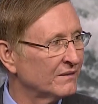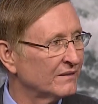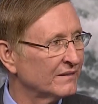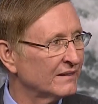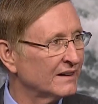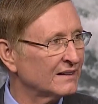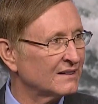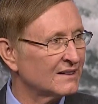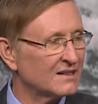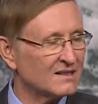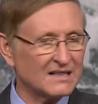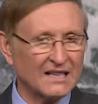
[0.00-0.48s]

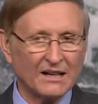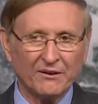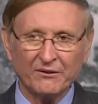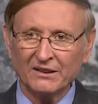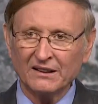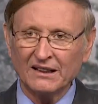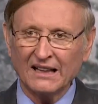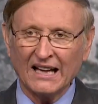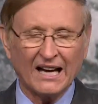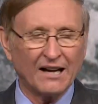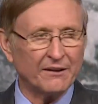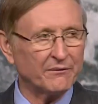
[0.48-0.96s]
that the
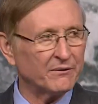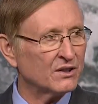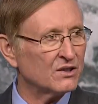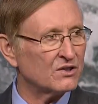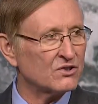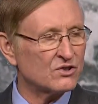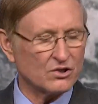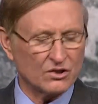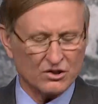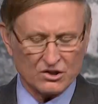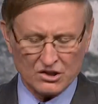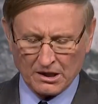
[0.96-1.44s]
Seventh-day
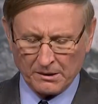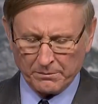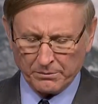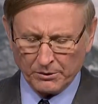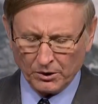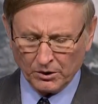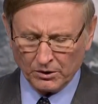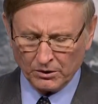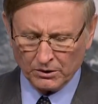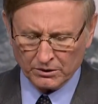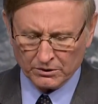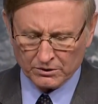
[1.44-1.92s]
Adventist Church
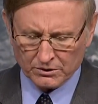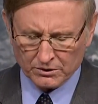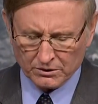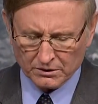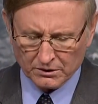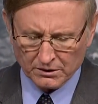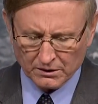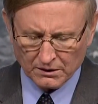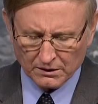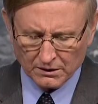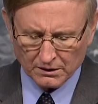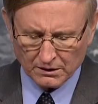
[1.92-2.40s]
upholds.
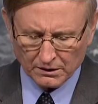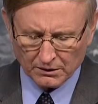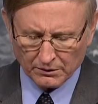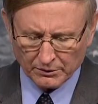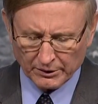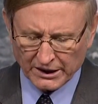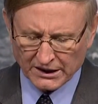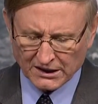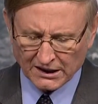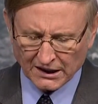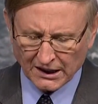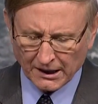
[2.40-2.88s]

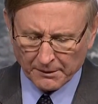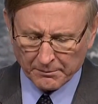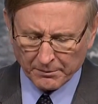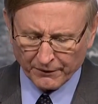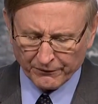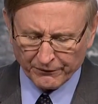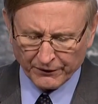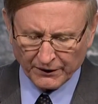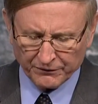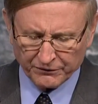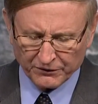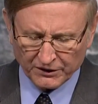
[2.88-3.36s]
Reason number
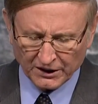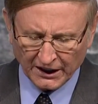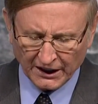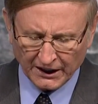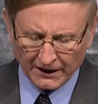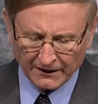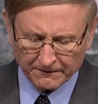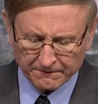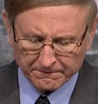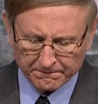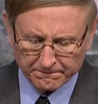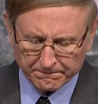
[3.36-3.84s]

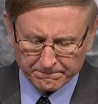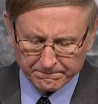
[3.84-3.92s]
15.